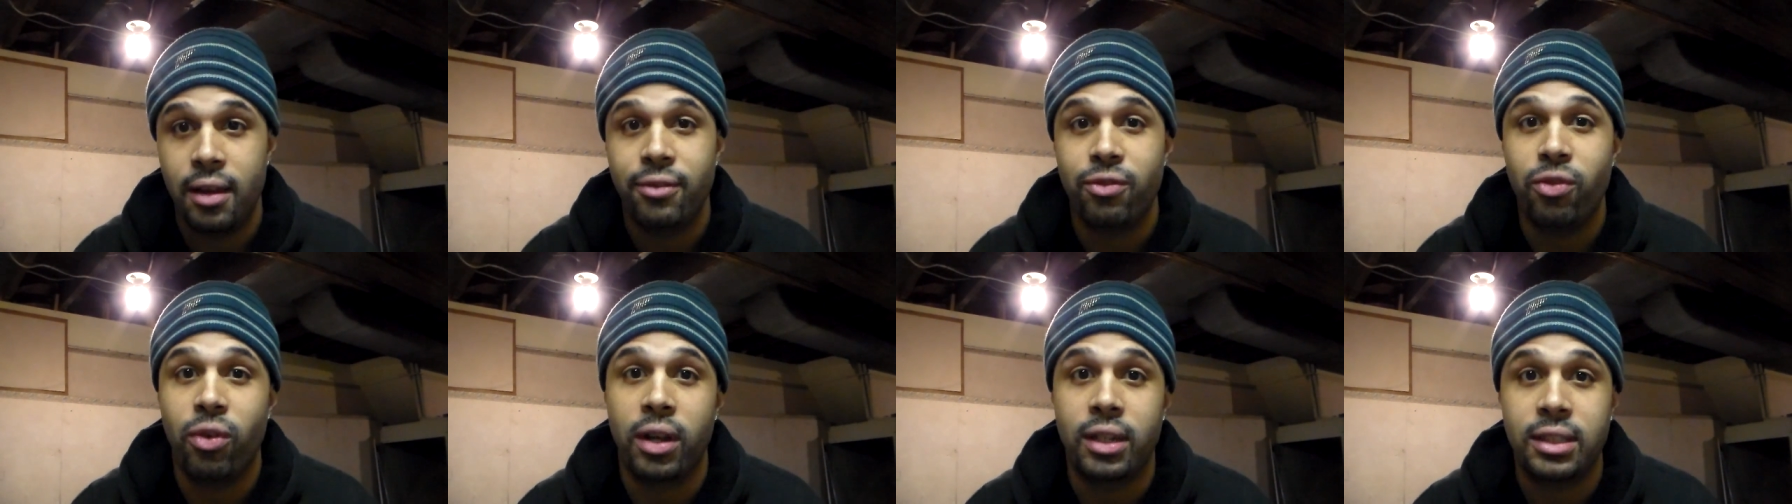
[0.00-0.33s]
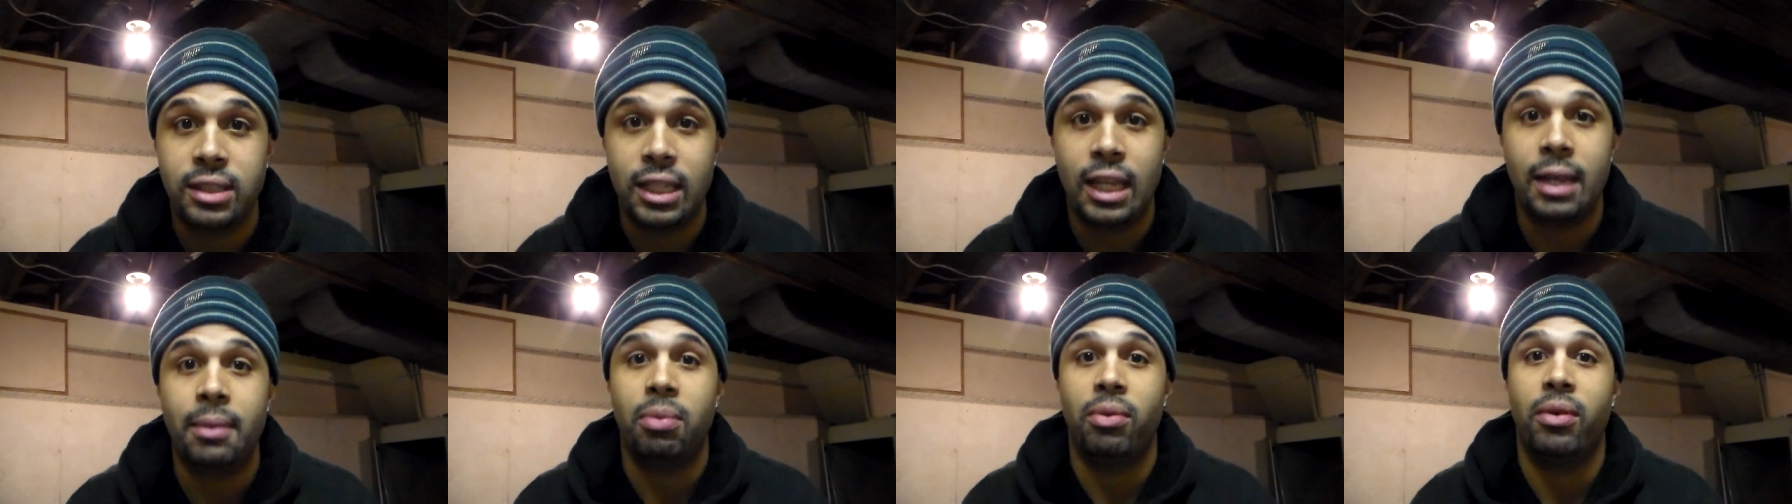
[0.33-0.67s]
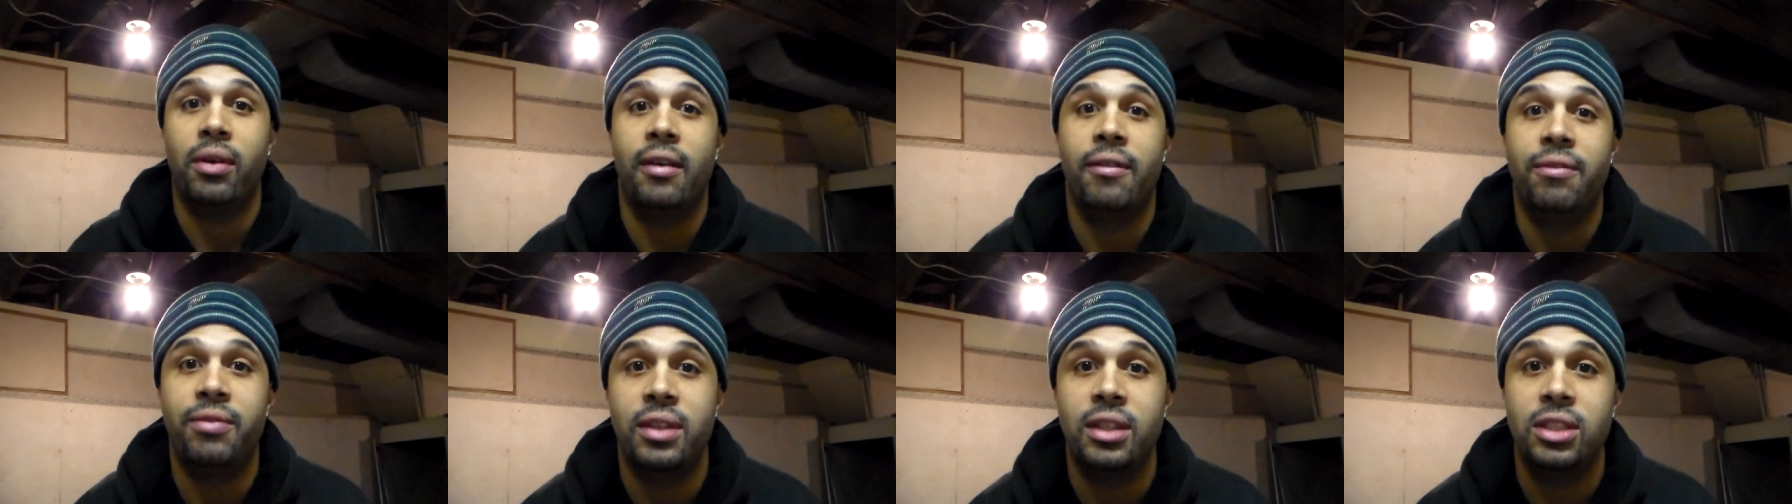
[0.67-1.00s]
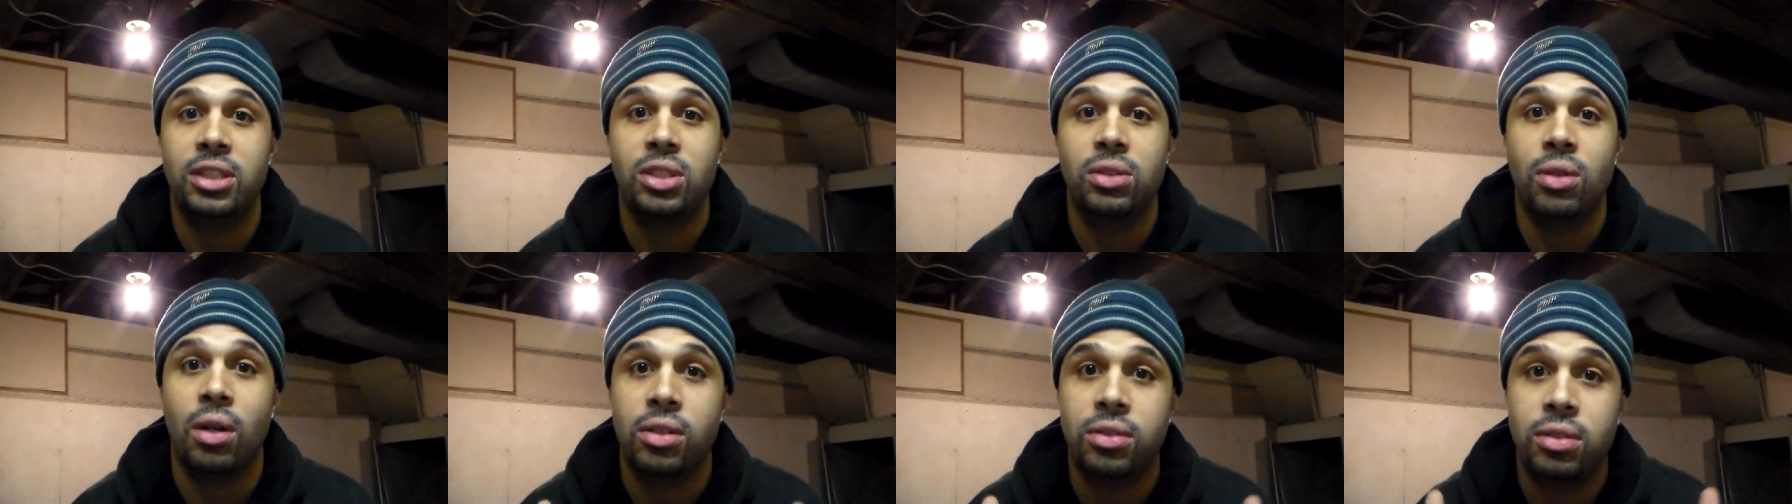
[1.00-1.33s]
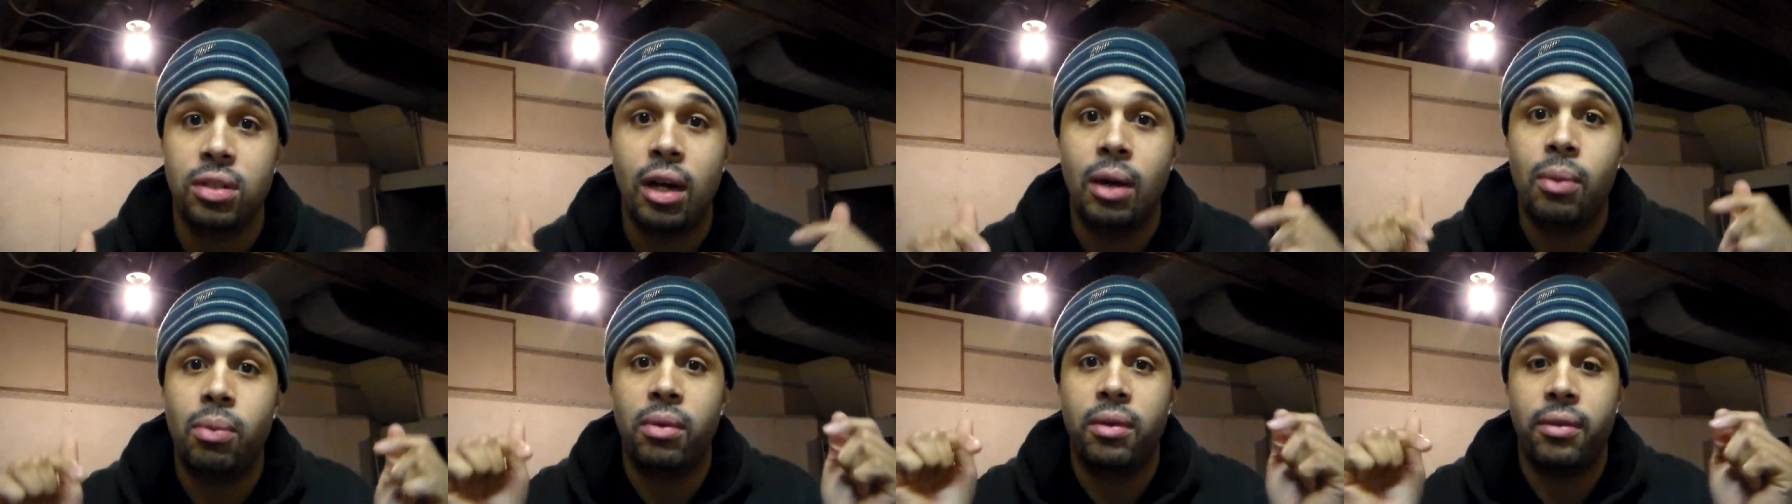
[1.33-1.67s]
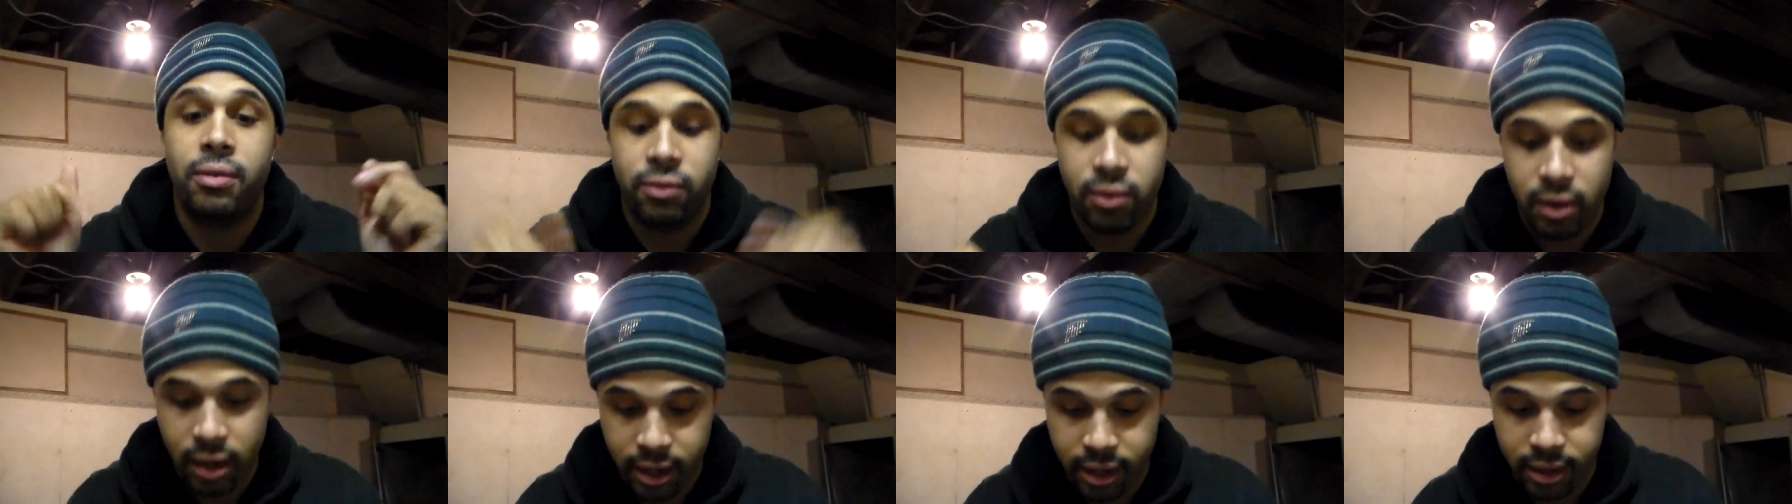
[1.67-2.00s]
For example, if this starts out
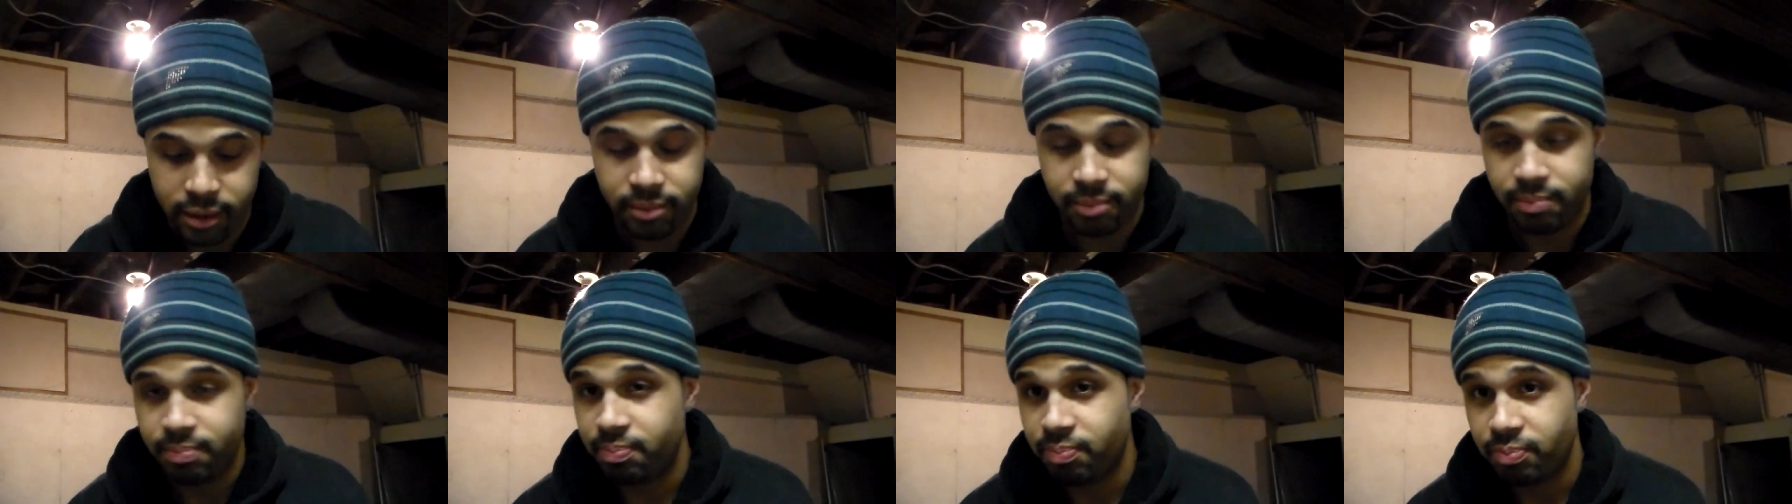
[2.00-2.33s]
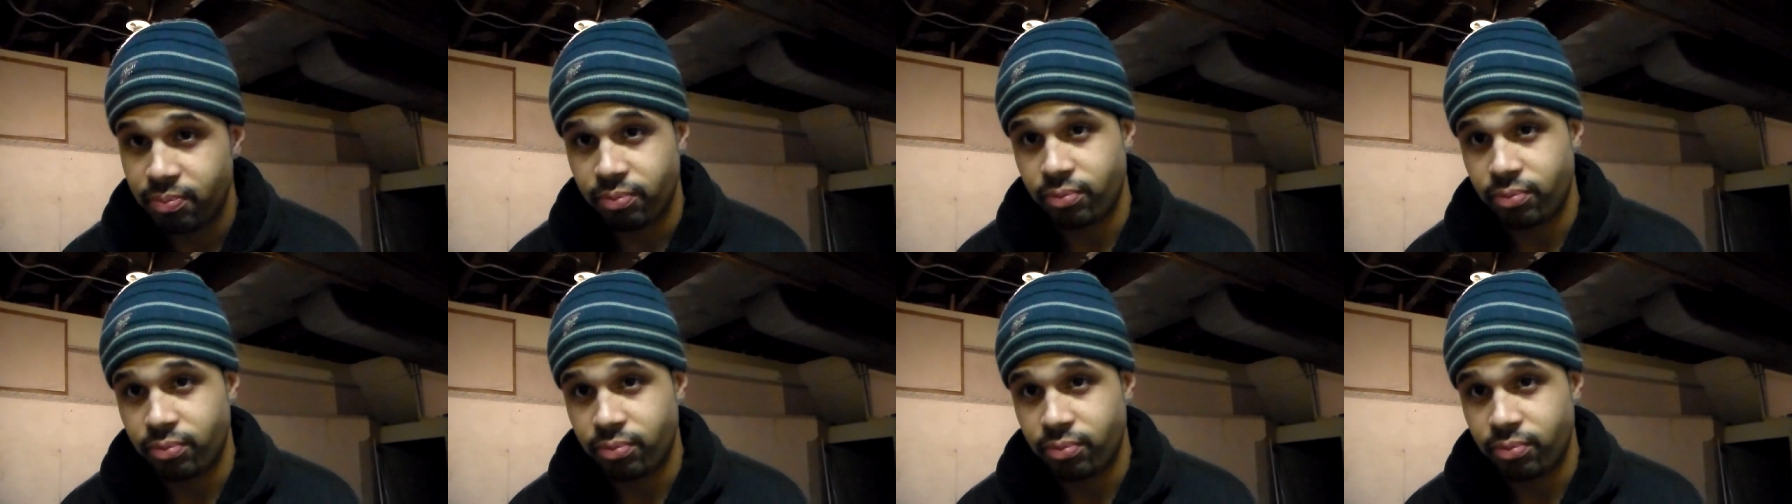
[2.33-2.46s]
with fucking